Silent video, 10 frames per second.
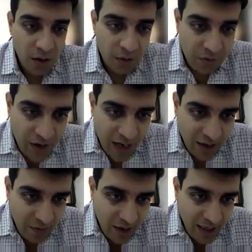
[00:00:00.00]

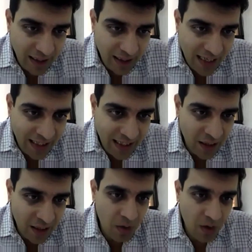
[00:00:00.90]
very, very tiny
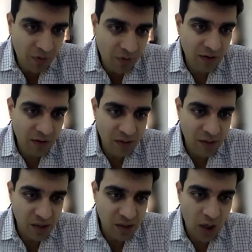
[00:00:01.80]
number of
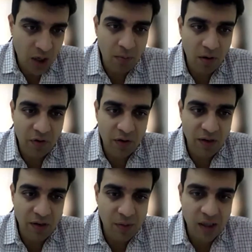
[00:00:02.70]
investments, small number of
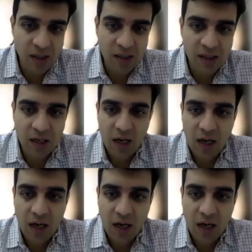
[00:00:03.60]
investments